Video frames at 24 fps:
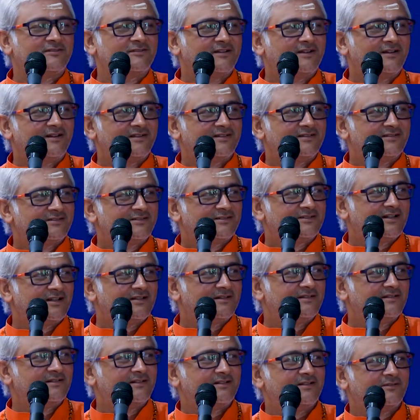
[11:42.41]
and she had,
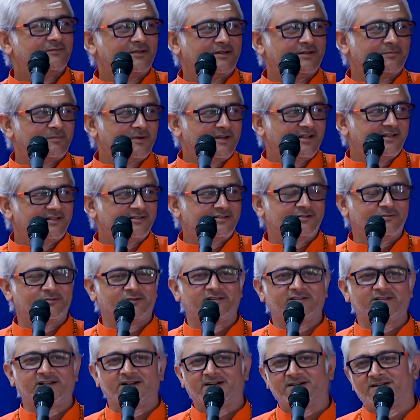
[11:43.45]
in one play, she
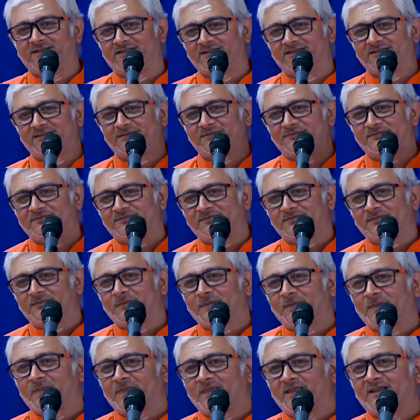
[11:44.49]
was acting.
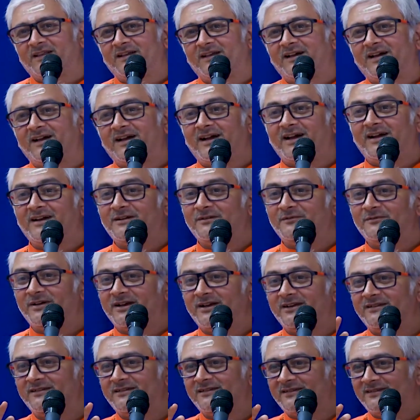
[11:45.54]
And
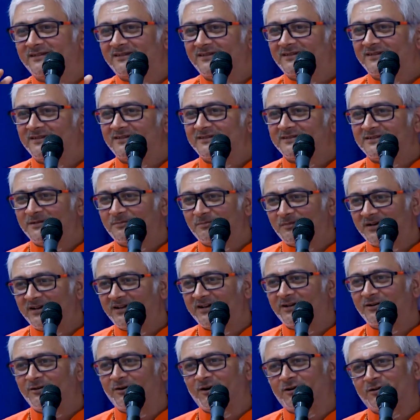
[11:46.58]
when the play
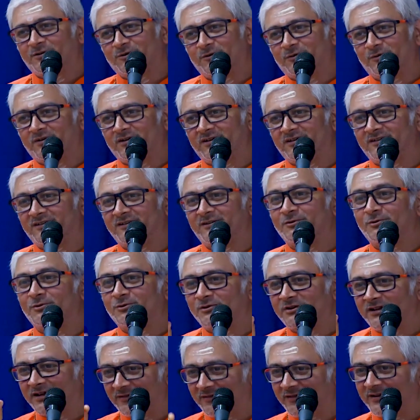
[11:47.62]
got over,
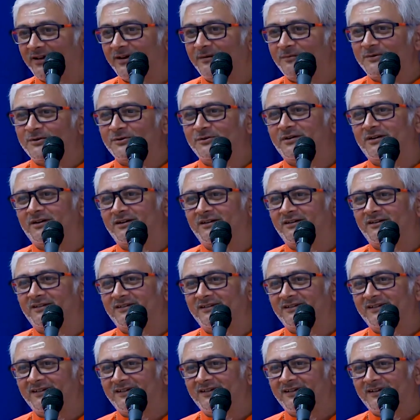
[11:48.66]
Gurudev came to her
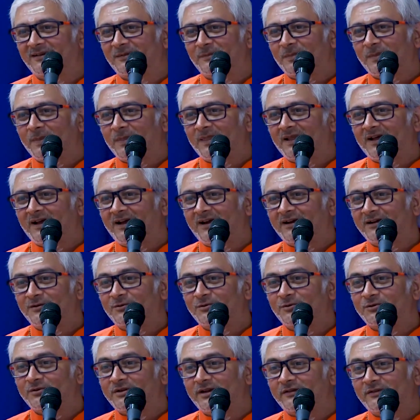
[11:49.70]
and
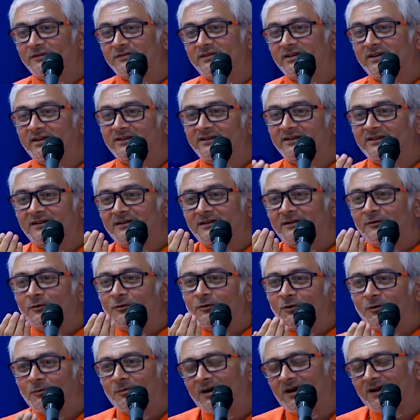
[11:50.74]
Gurudev saying,
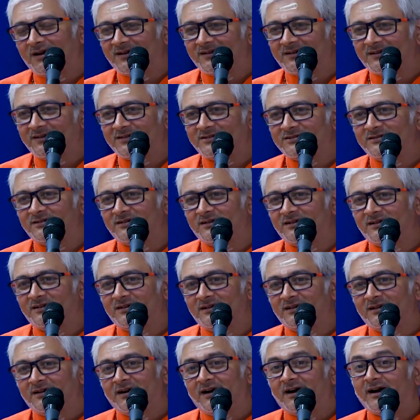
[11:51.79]
"Oh Balakrishna,
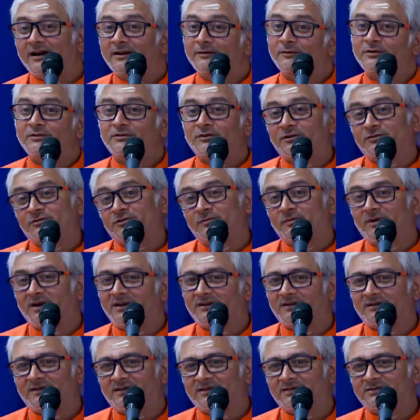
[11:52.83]
I was also
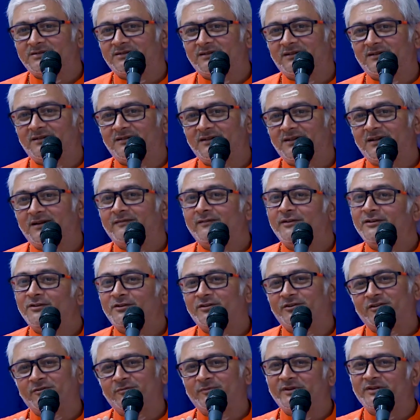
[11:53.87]
Balakrishna. Will you
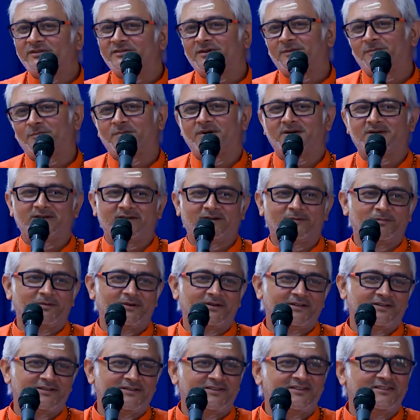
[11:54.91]
give me some butter,
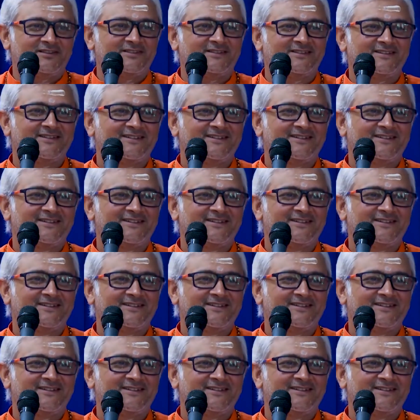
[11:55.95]
please?"